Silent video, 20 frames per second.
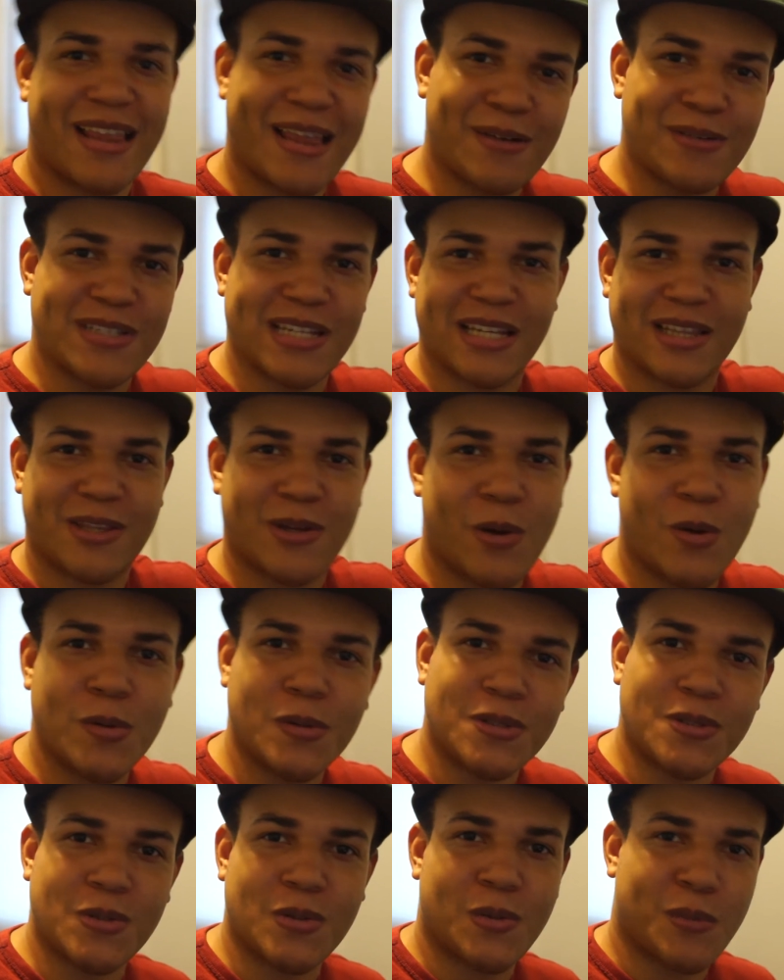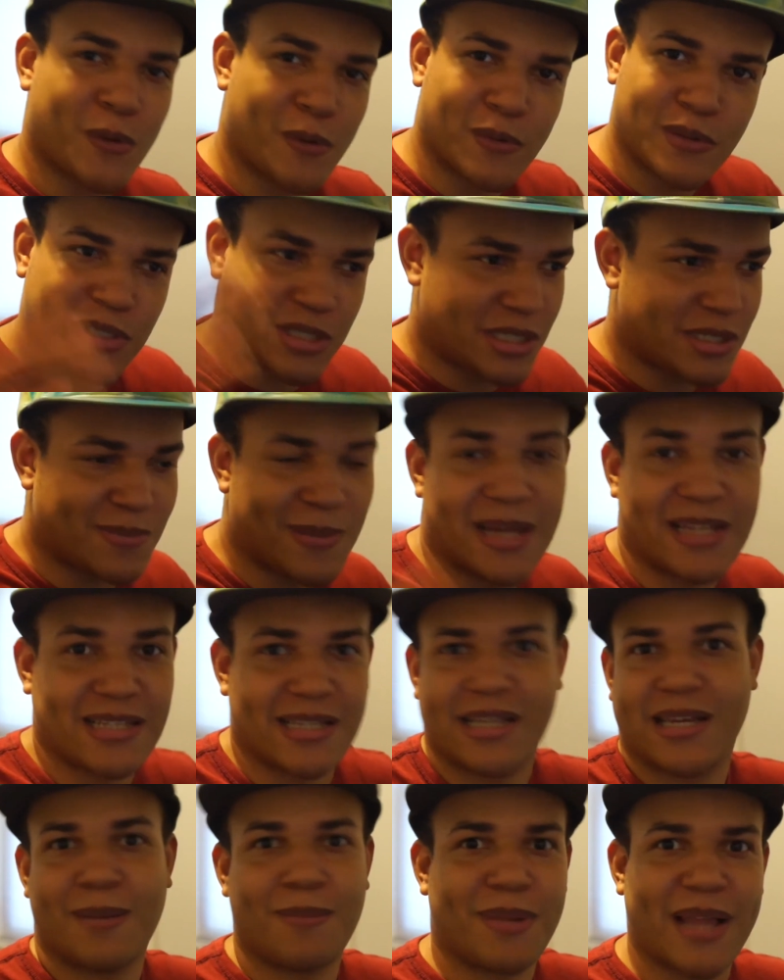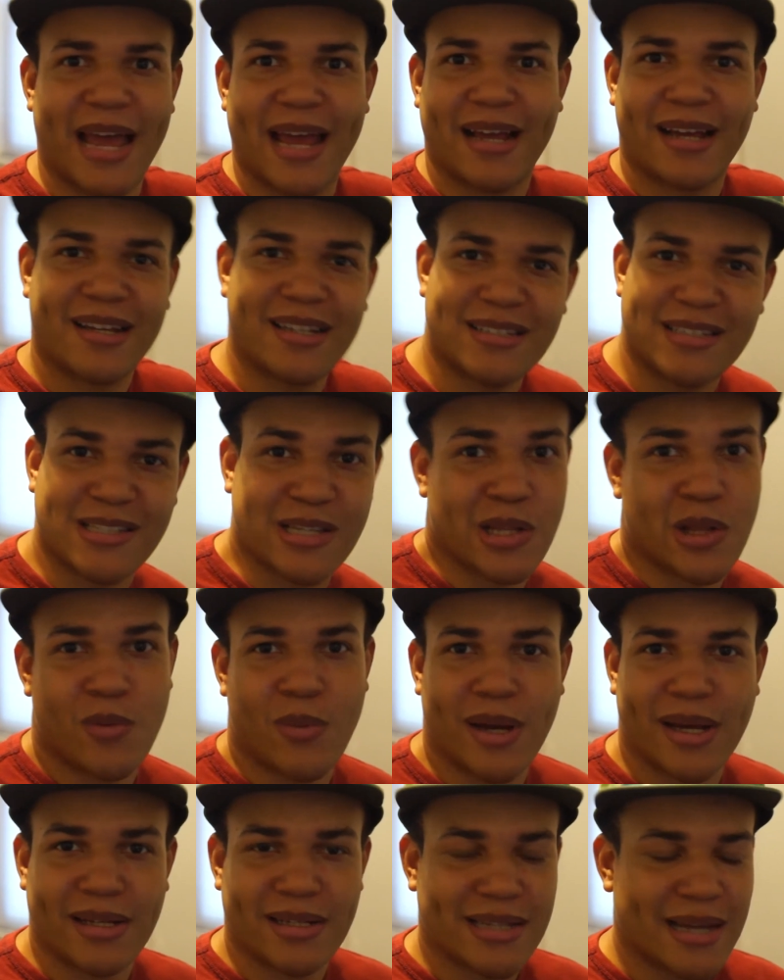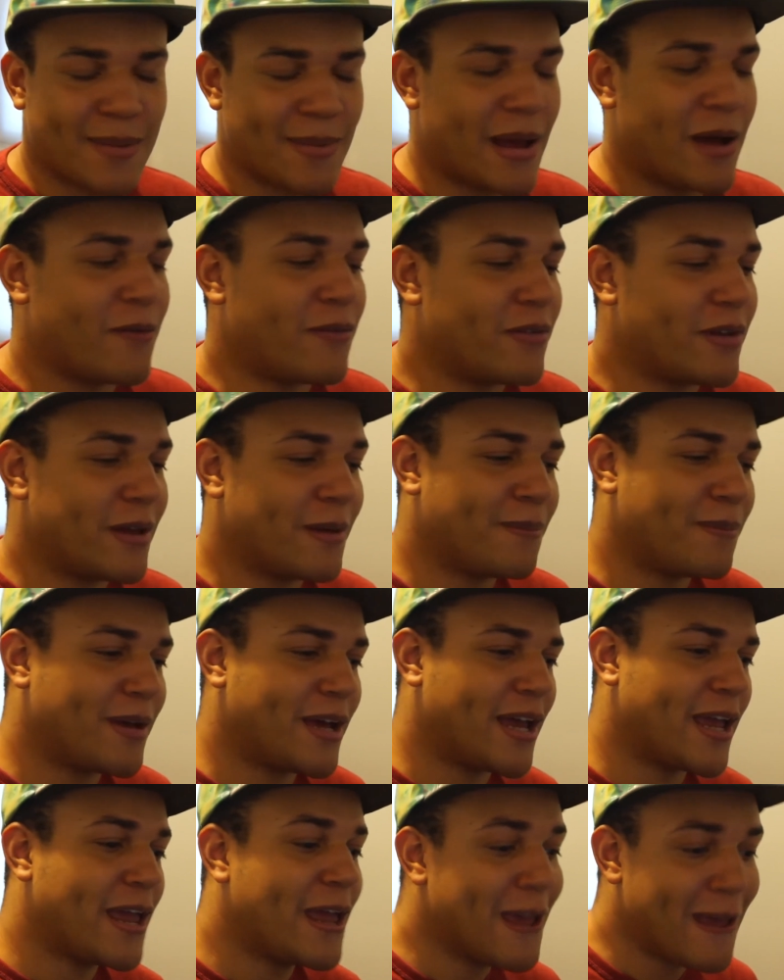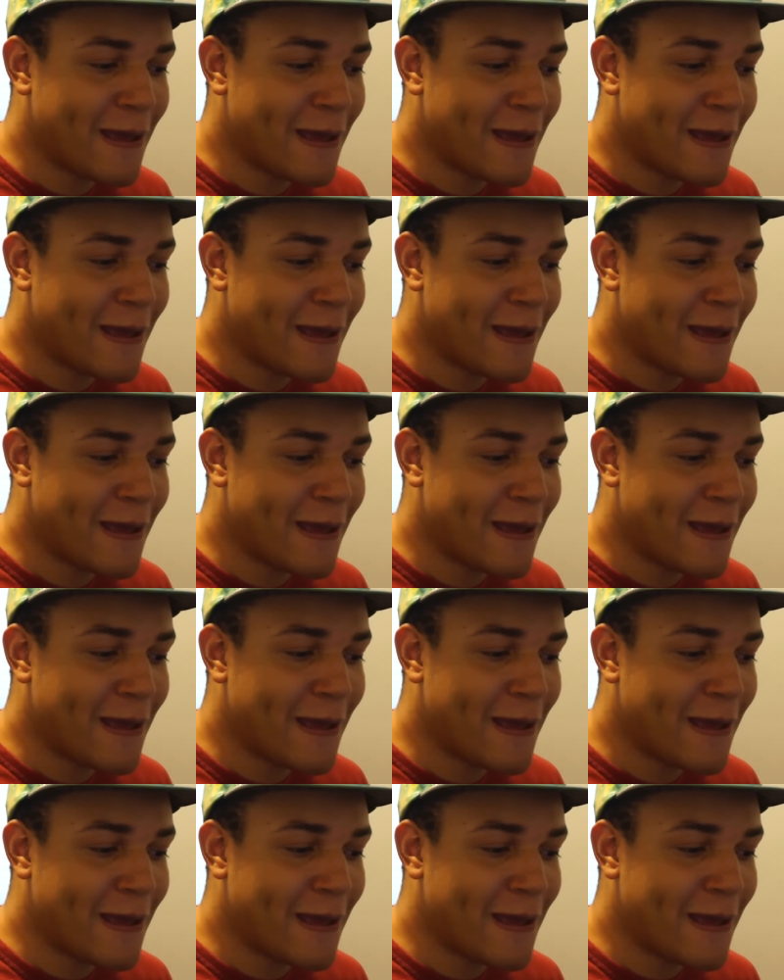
That was like the old school, where it was just basically a black silhouette type outfit. But